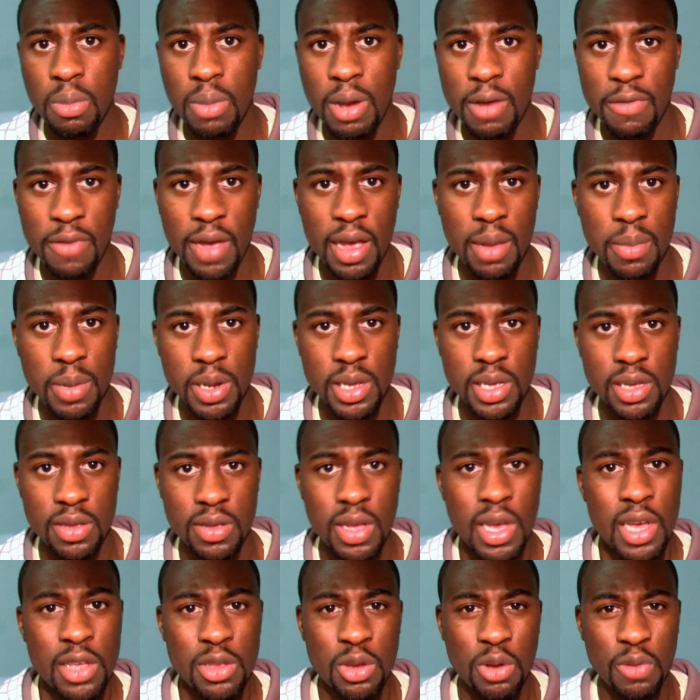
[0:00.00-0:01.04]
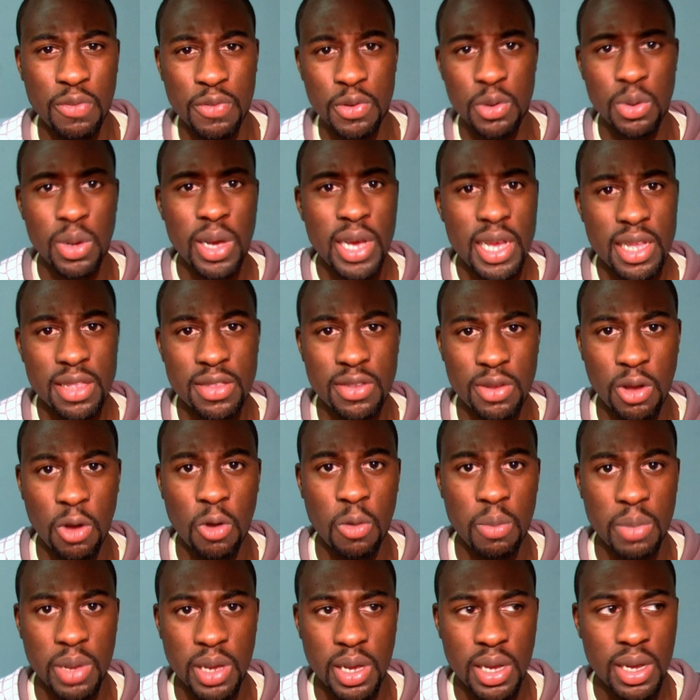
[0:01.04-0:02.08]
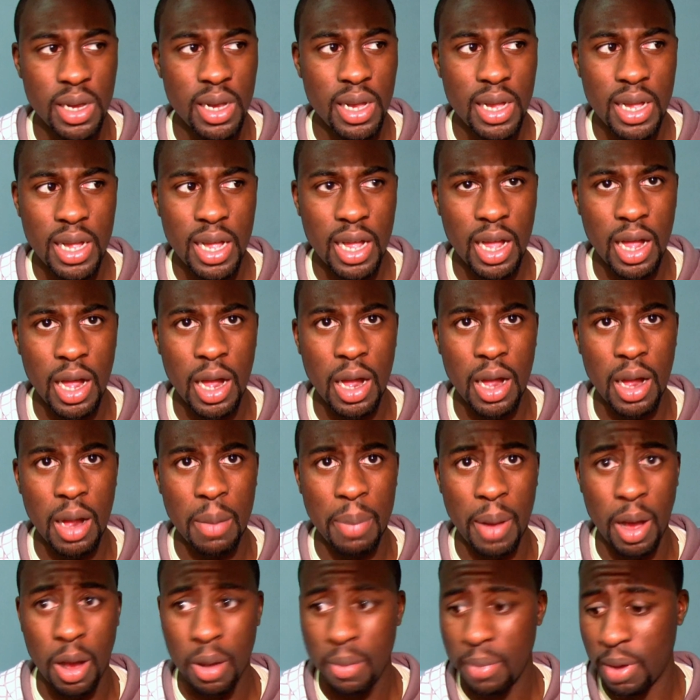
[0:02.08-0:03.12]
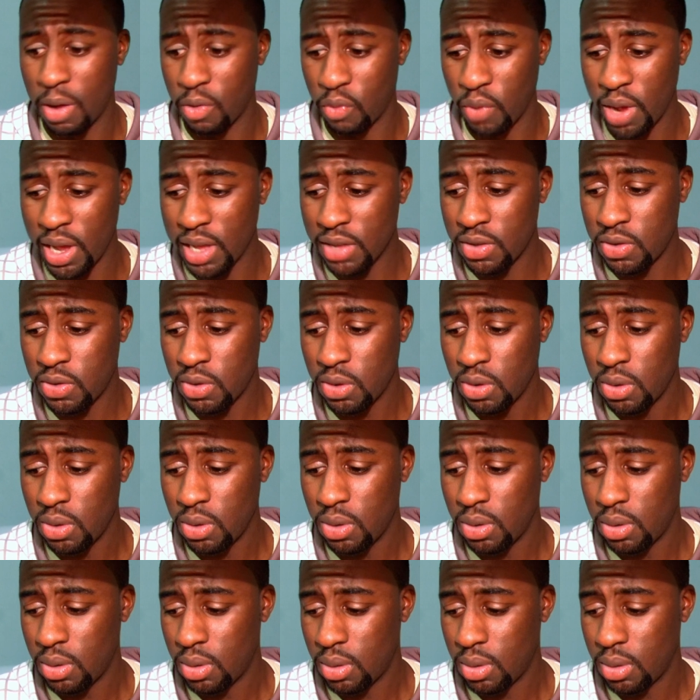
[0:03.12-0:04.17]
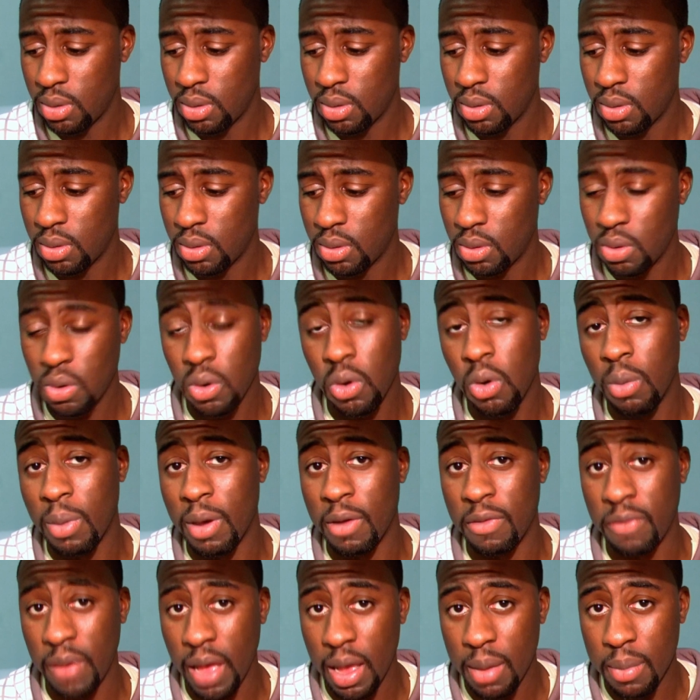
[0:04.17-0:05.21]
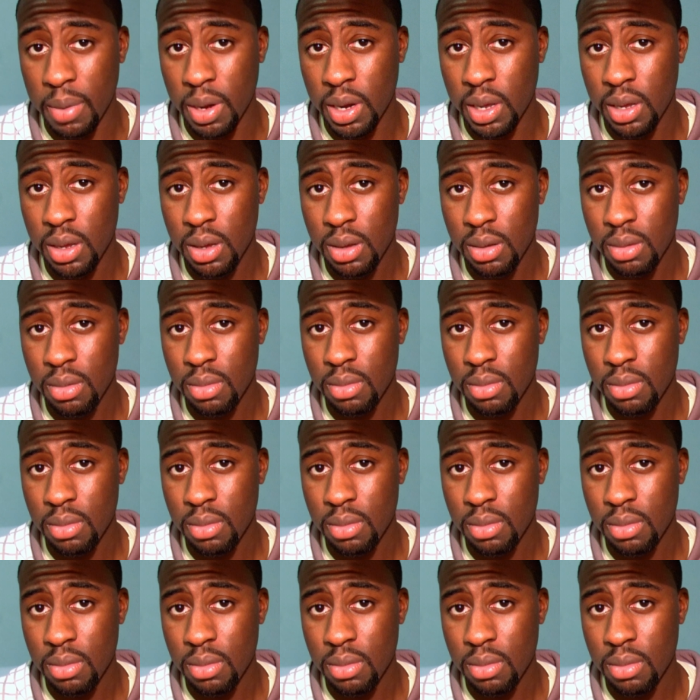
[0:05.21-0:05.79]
my family is. So if you insult me about my race or my family,